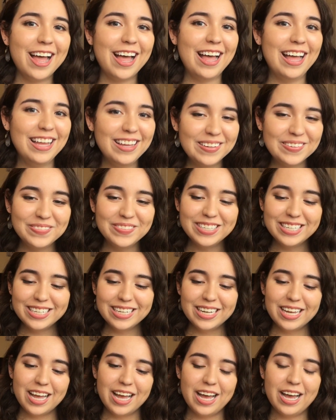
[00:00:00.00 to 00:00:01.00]

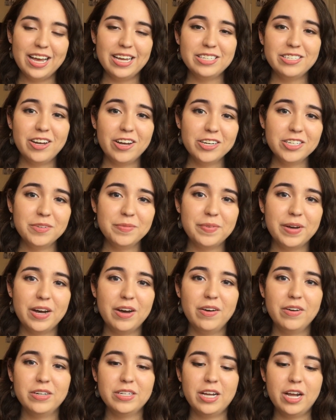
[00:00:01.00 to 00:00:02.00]
I talked about